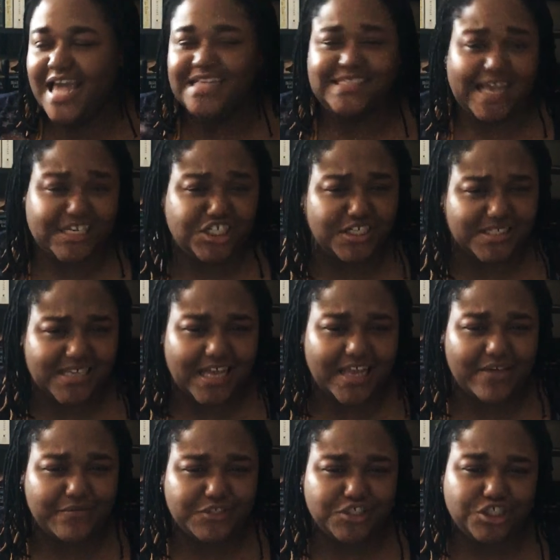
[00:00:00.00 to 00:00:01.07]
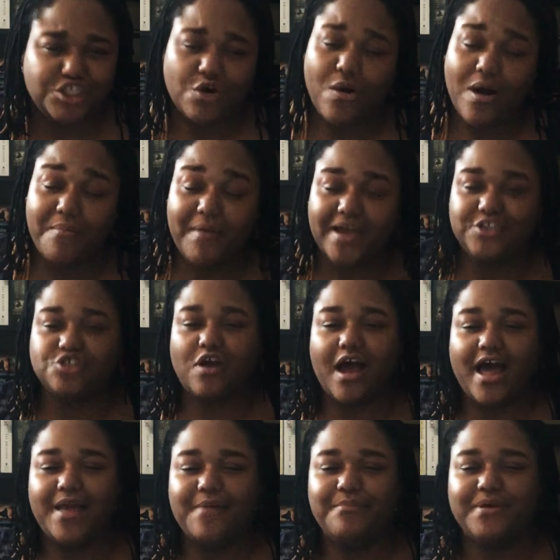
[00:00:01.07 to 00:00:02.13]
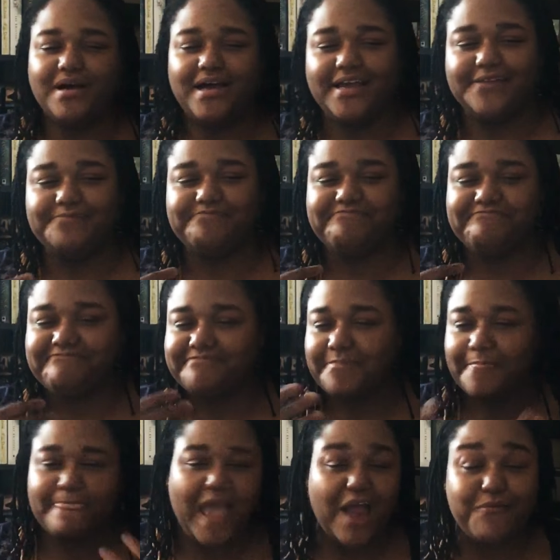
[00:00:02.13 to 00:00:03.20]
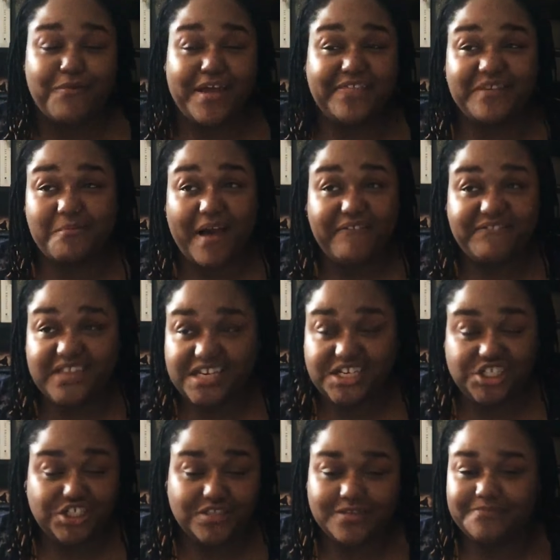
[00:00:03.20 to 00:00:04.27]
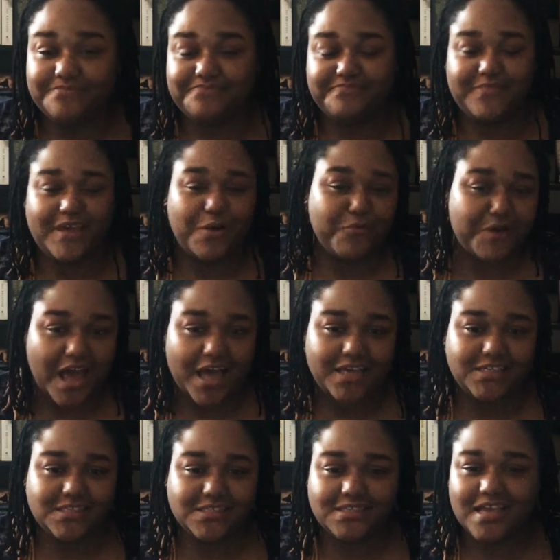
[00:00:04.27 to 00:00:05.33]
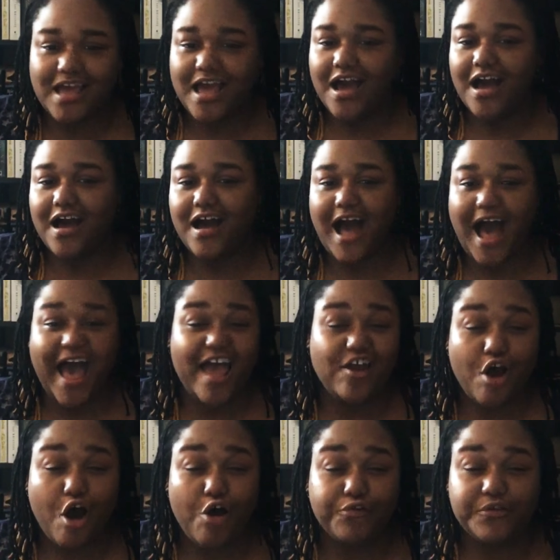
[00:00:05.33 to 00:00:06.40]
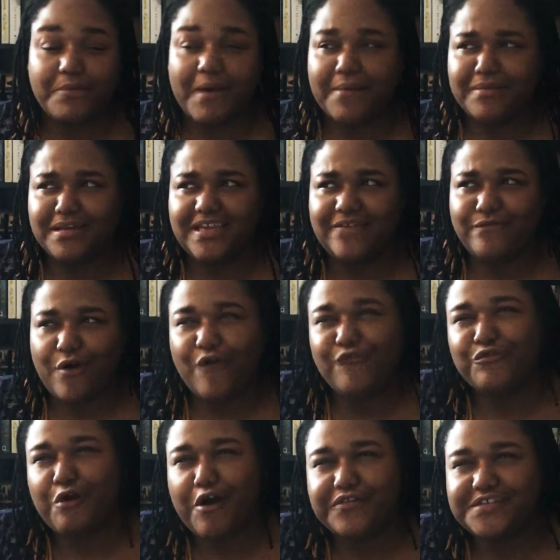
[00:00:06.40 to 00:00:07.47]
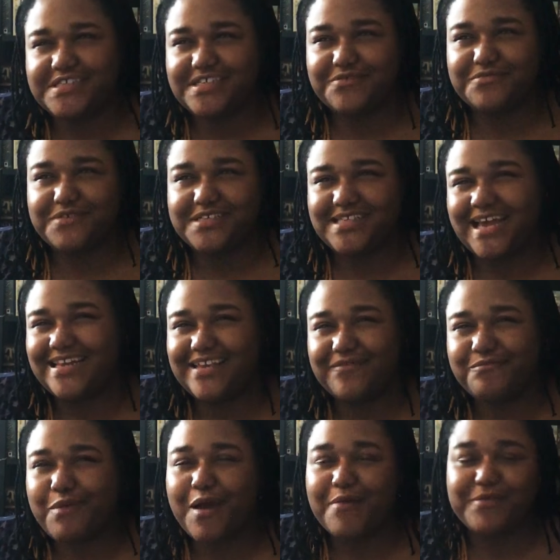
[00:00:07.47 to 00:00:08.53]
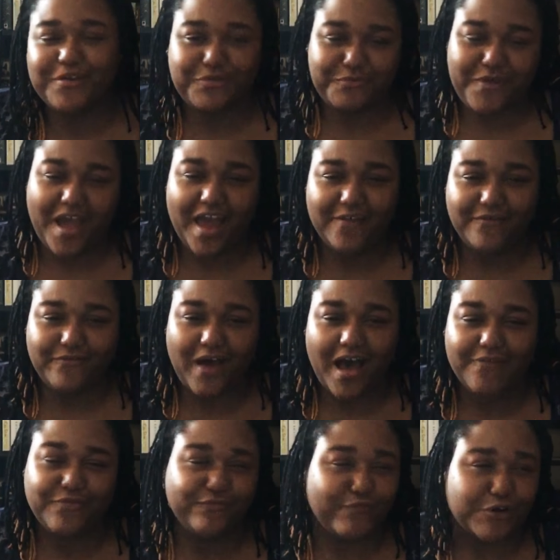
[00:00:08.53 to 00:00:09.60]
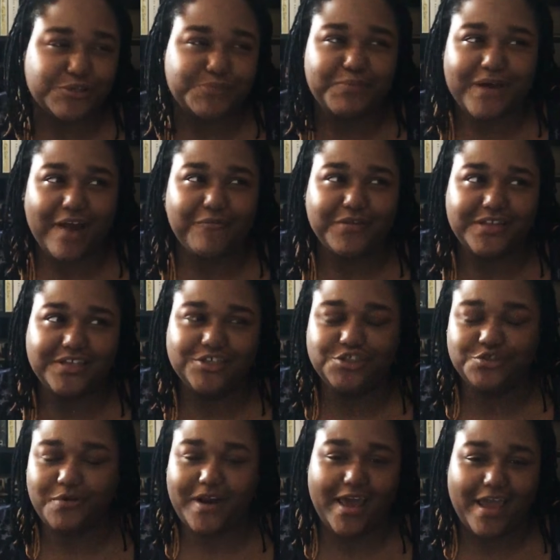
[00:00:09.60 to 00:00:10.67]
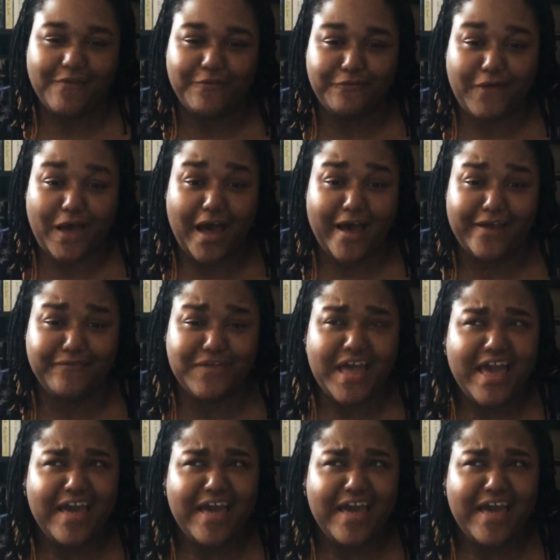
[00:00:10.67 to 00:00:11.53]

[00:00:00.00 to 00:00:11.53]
It's actually a television show I might try, but I read them, I finished them, they were nice. I unhauled them. I believe overall the series I'd give probably a 3 out of 5. The first book I really enjoyed, I gave a 5.